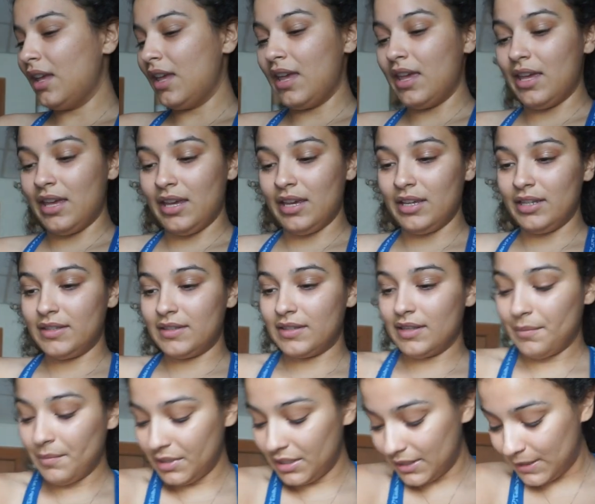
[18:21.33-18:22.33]

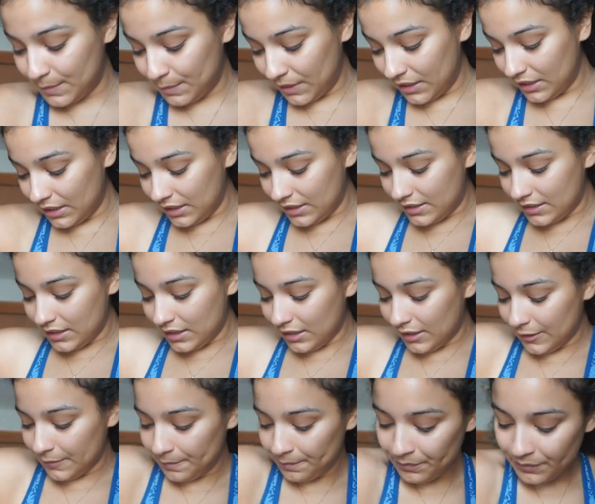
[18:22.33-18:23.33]
I'm gonna speed this
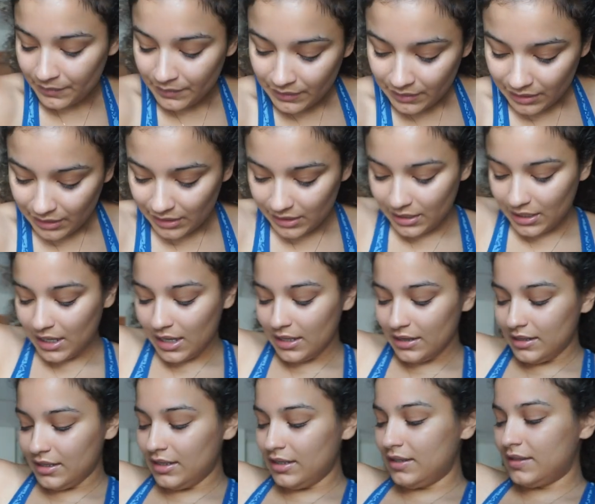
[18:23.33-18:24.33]
up. I
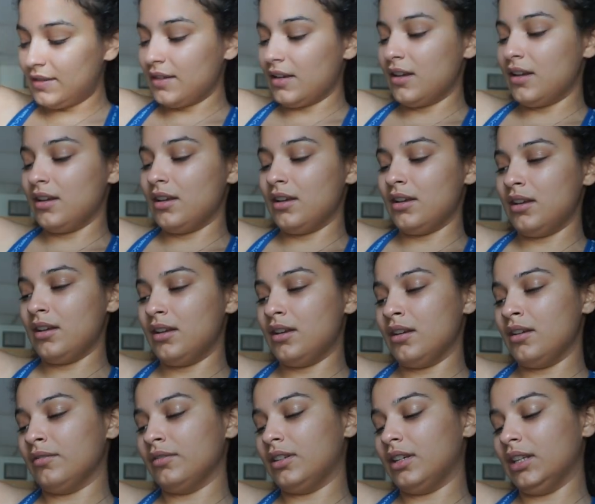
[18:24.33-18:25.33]
got this
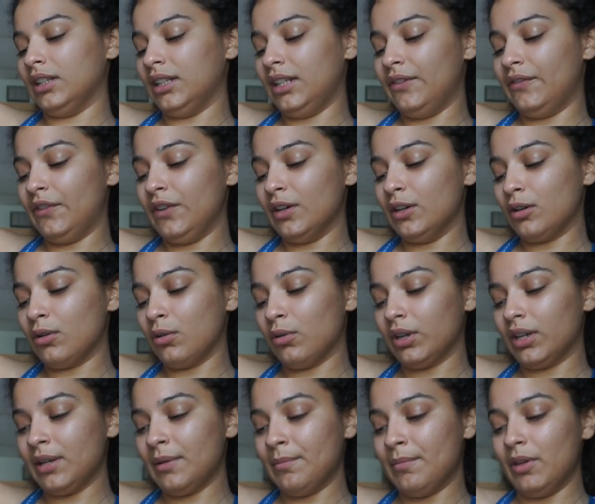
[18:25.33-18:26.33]
Califia
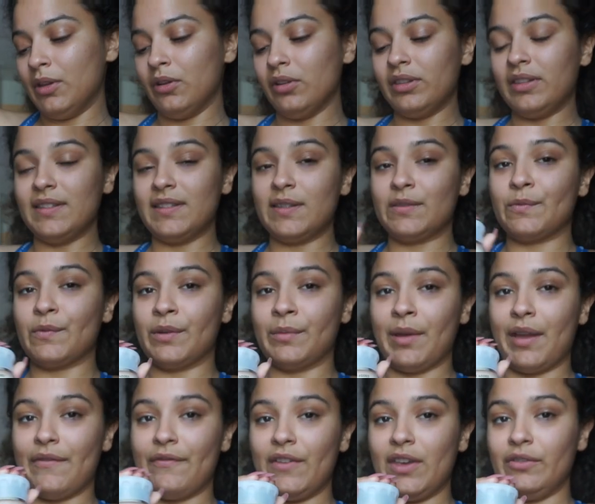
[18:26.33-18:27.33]
coconut milk. This is one of
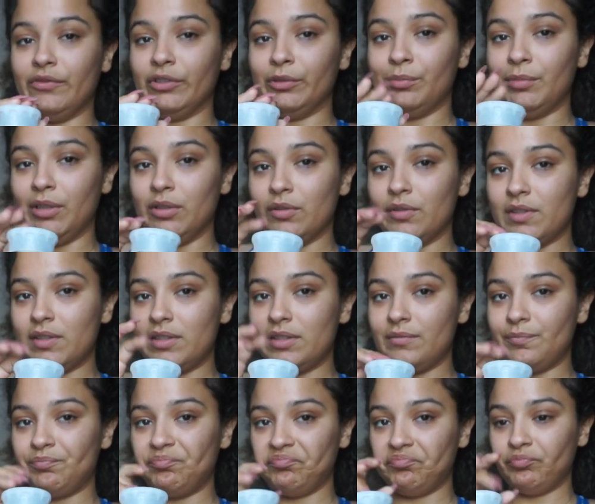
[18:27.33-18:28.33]
my favorite milks
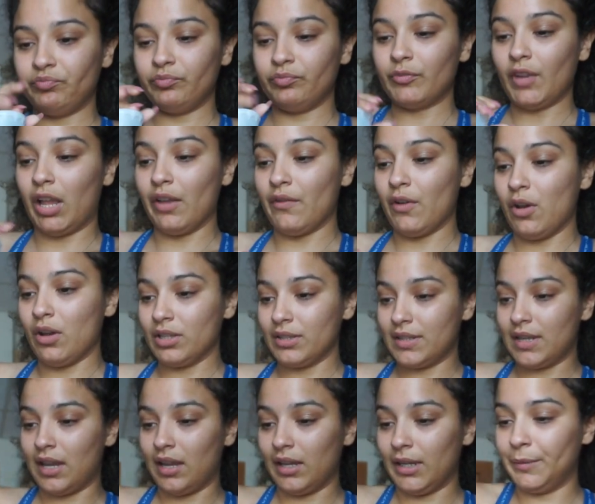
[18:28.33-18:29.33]
of all
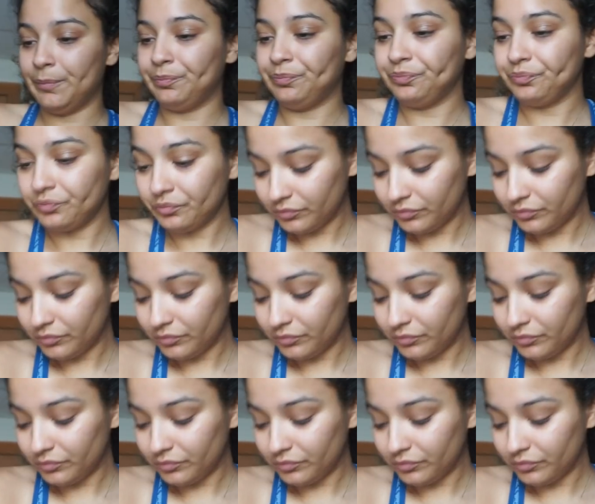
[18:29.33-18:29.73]
time.